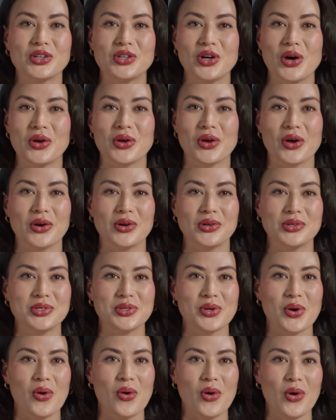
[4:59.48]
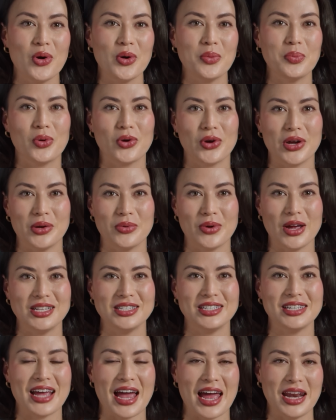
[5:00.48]
logos, or
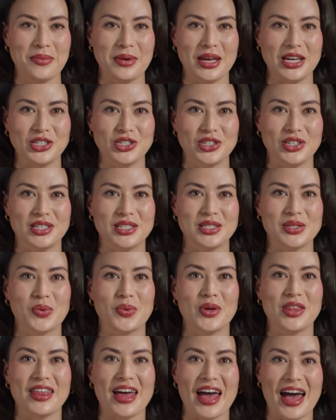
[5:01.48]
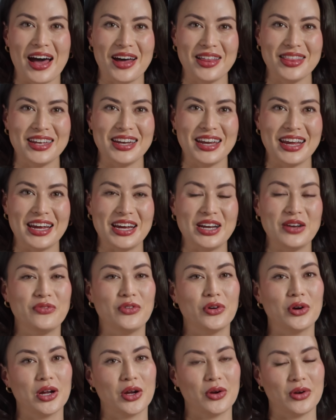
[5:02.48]
pre-rendered animations without the need
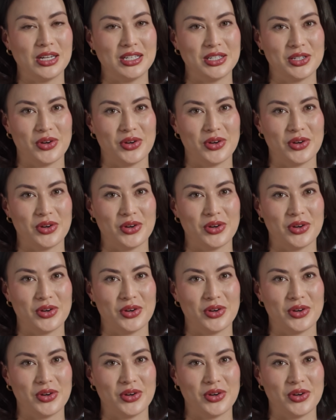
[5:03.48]
for a green